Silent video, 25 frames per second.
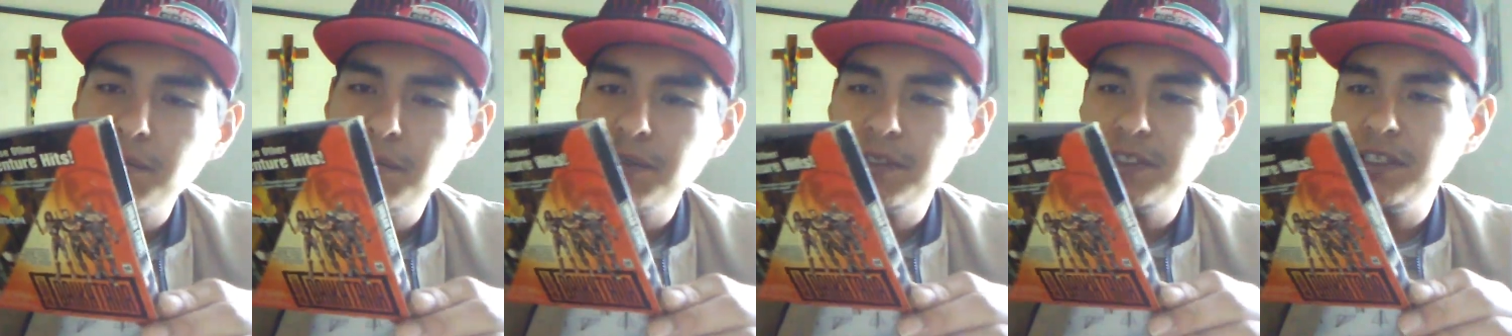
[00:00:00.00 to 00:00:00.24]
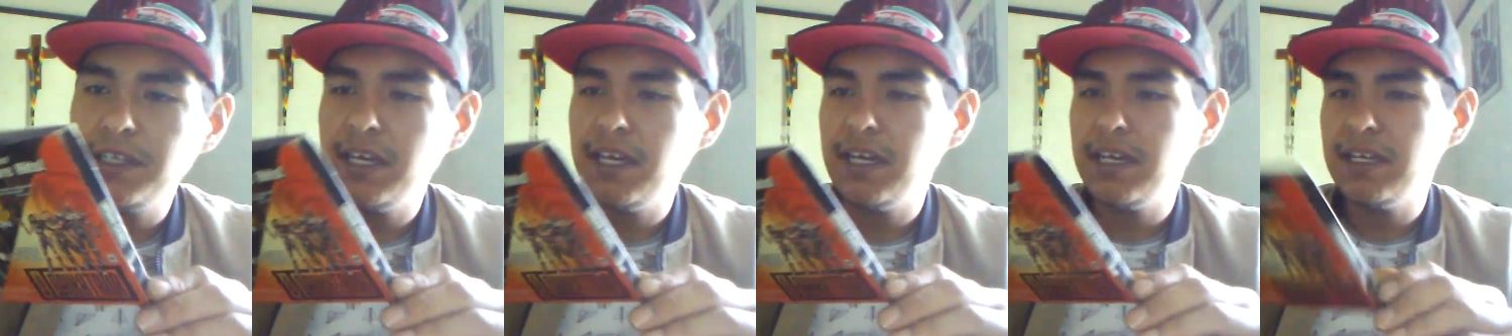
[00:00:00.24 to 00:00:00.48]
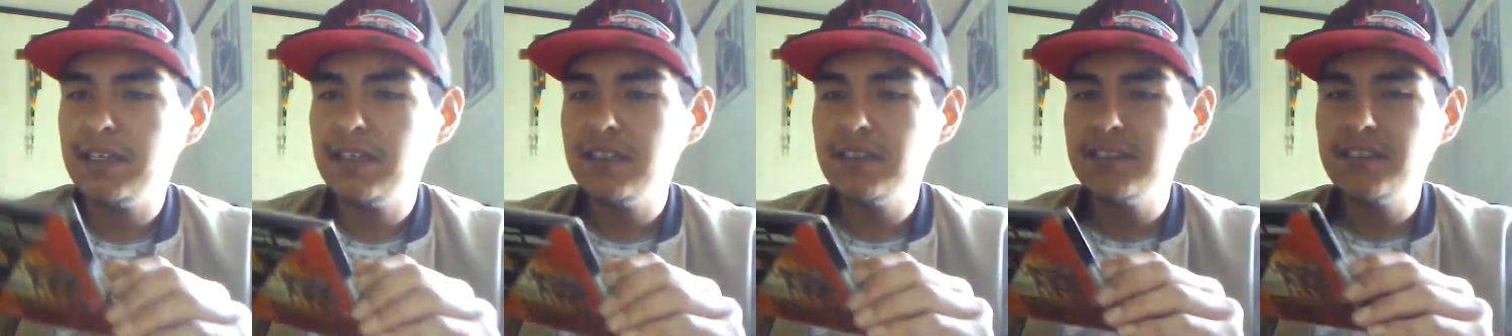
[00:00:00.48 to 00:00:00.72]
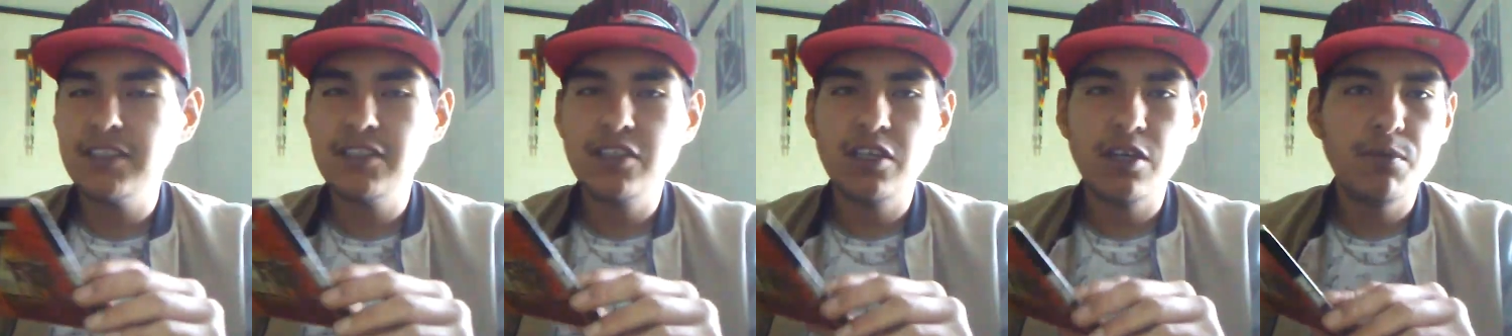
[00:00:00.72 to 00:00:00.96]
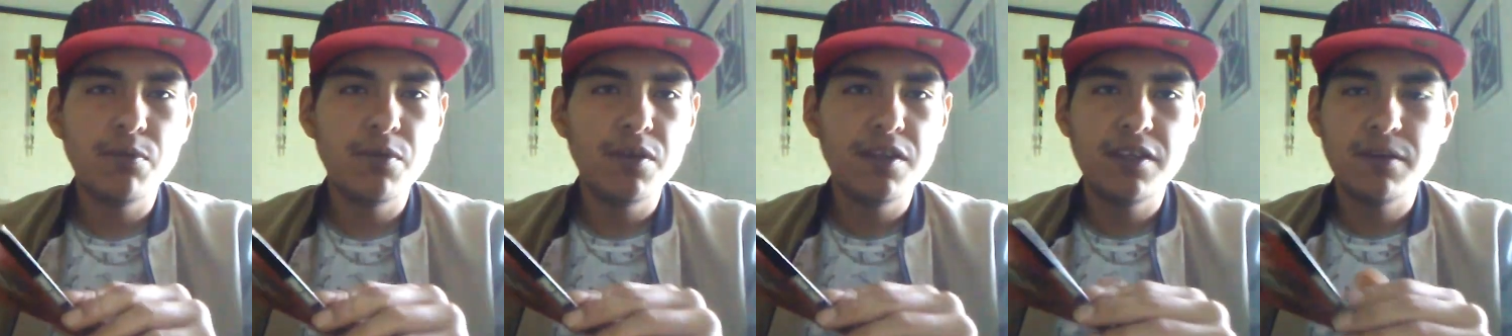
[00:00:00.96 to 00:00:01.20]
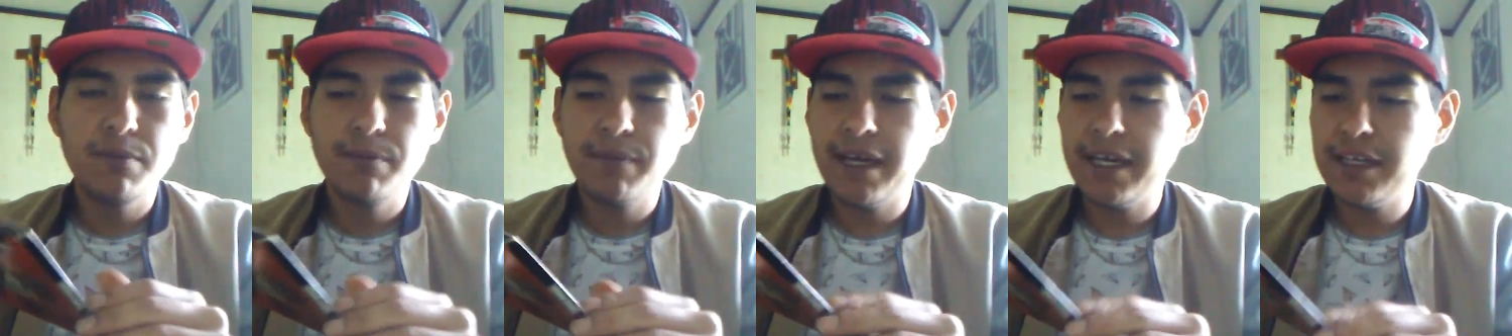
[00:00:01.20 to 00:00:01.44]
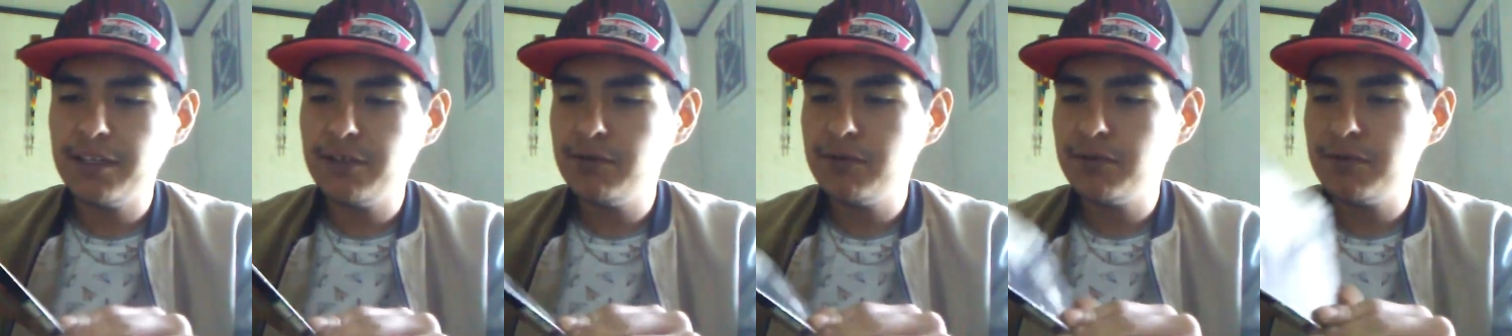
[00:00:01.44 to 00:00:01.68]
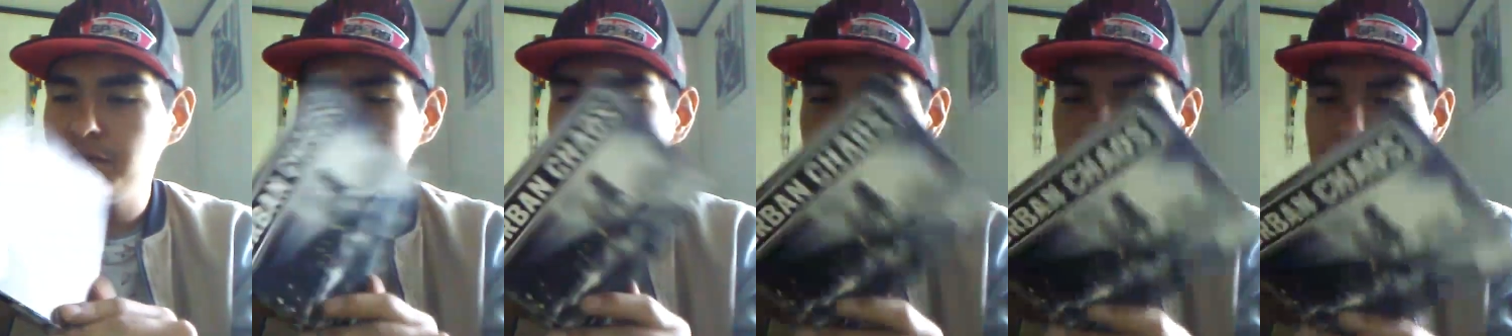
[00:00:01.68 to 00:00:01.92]
but yeah, it doesn't come with the
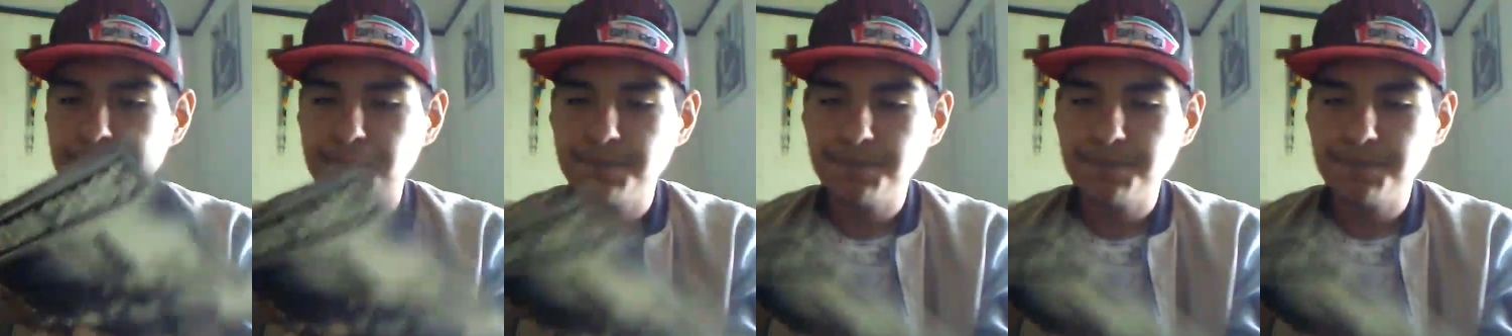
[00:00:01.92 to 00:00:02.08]
manual.